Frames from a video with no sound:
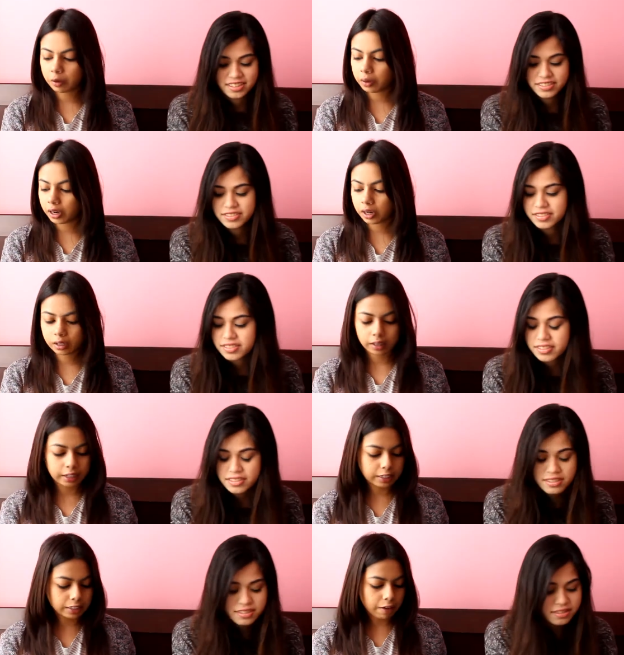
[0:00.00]
Speaker 1: they were
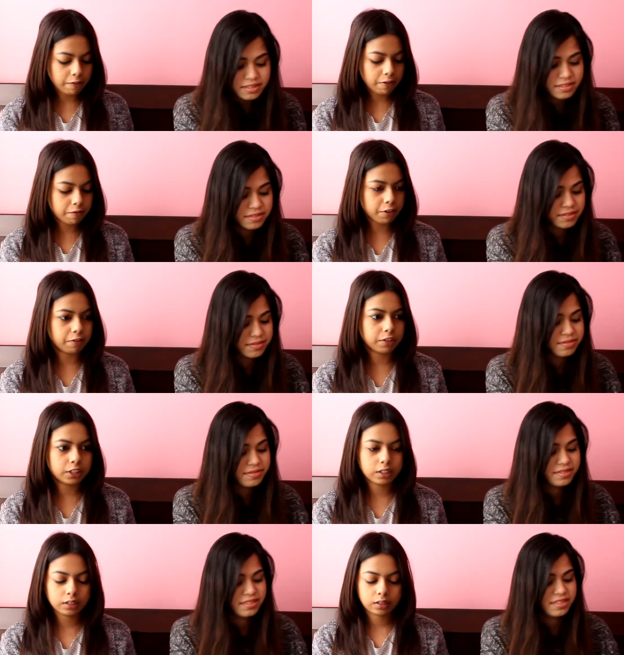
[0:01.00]
like
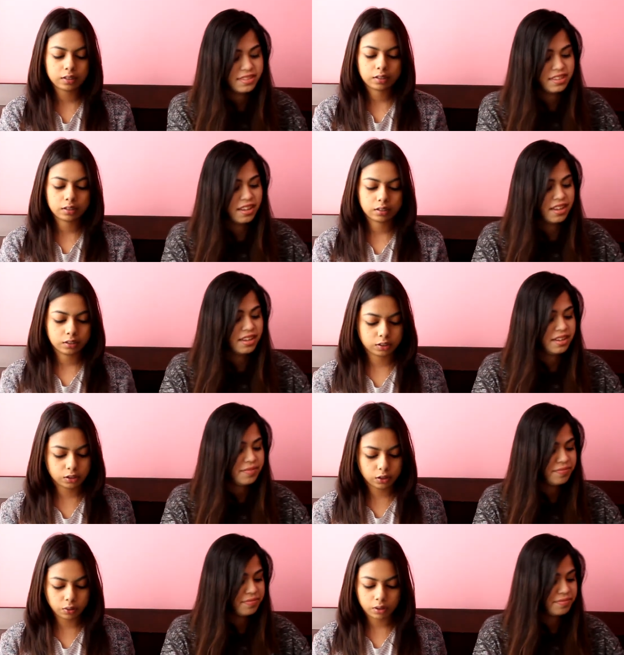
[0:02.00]
750. Yeah.
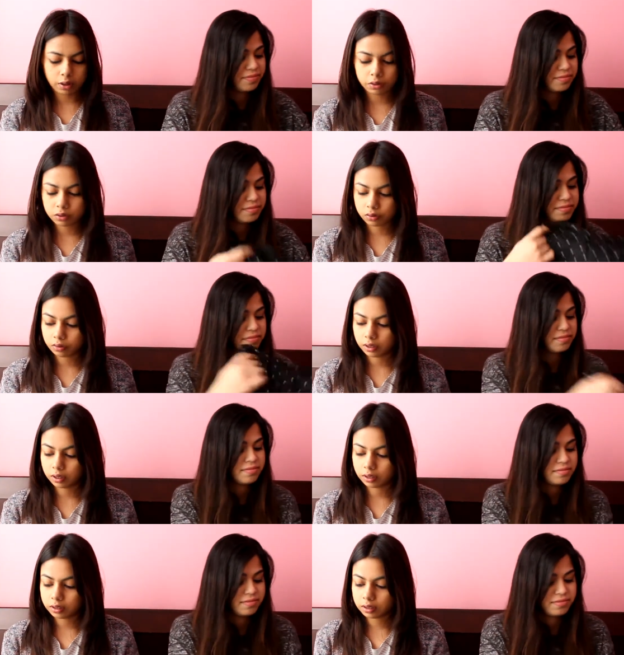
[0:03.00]
So that was a
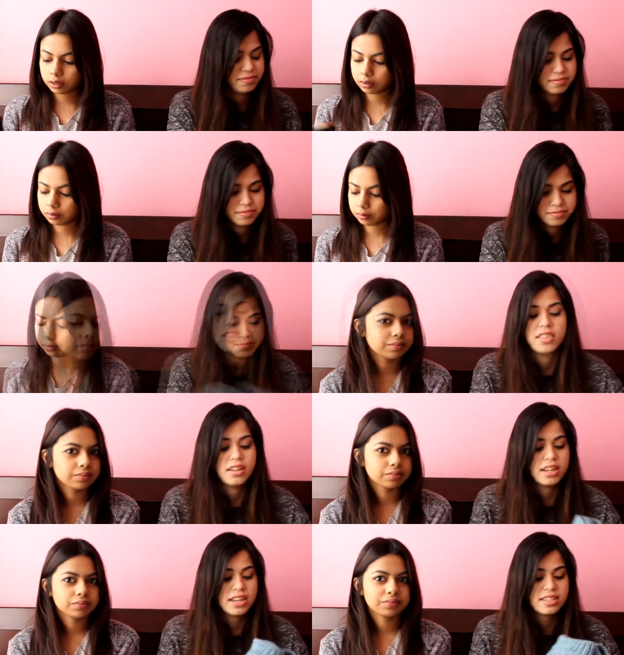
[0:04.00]
really good deal.
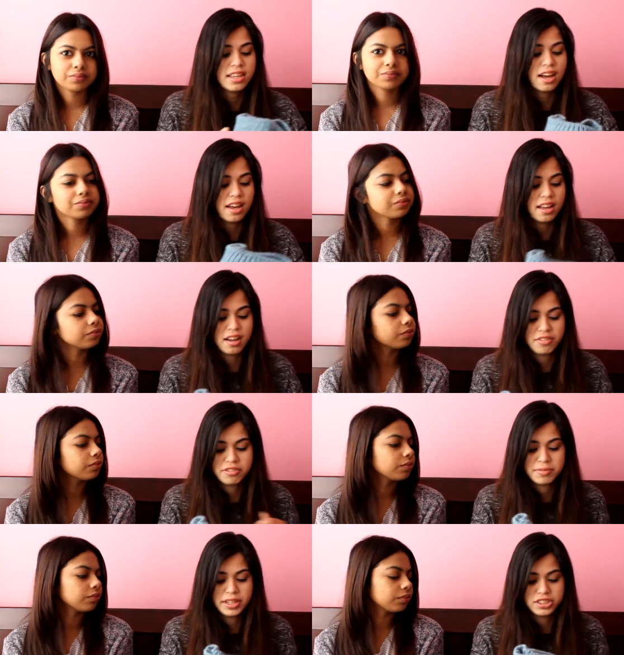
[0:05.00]
Speaker 2: The next thing I got
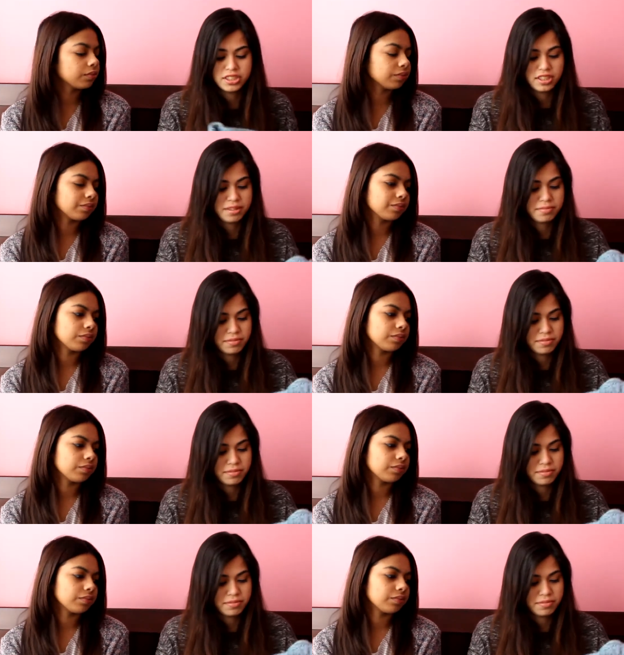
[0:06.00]
from H&M